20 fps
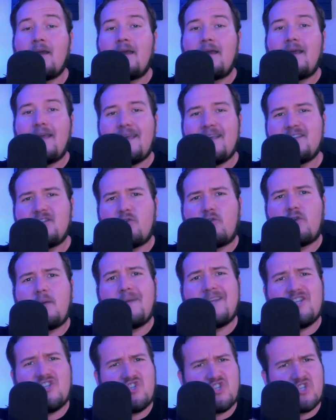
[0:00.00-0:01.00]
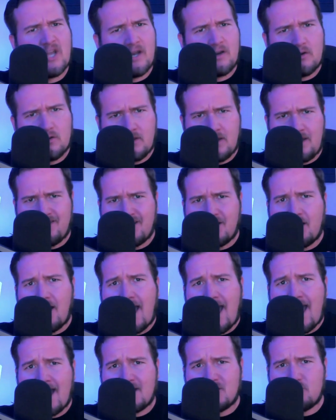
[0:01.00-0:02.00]
He's going to be generally their
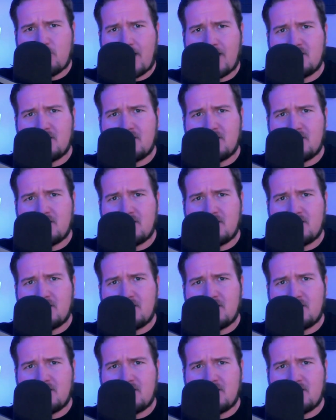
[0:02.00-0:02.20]
X wide